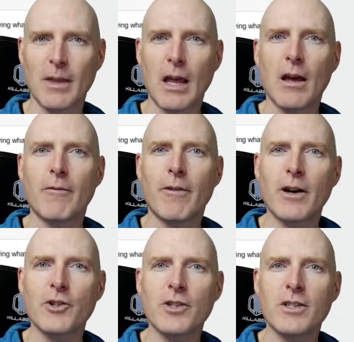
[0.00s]

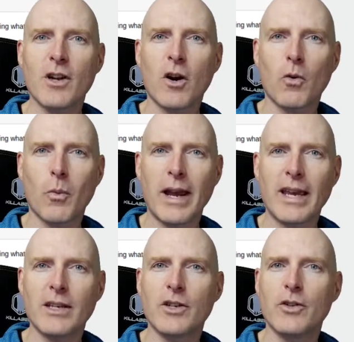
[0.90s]
Functions are a way
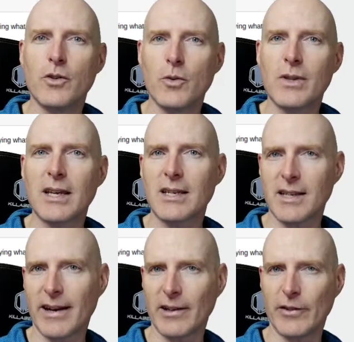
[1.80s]
to do things in a
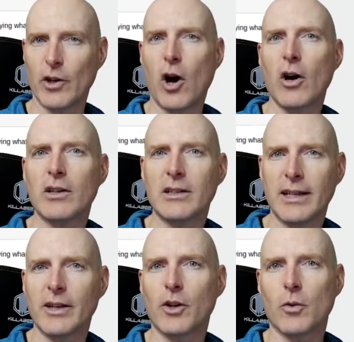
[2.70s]

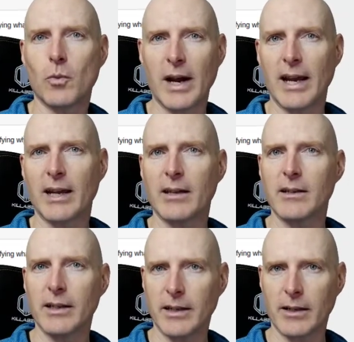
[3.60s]
non-linear way
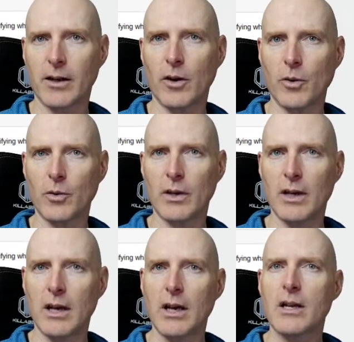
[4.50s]
in code.
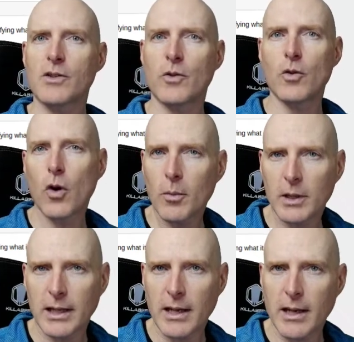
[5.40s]
So
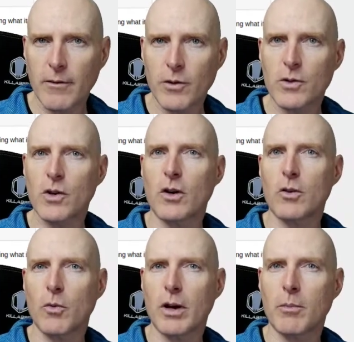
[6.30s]
normally if you start to run
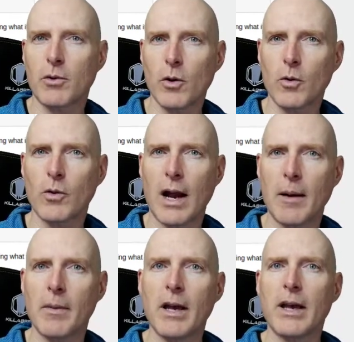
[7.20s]
a program,
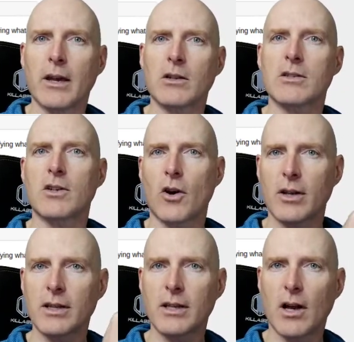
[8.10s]
it'll start at the
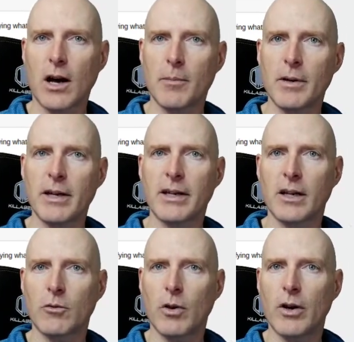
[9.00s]
top and it'll
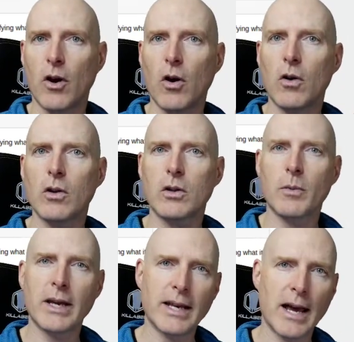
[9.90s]
run all the way
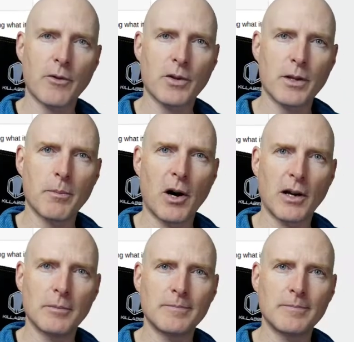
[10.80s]
down to the bottom.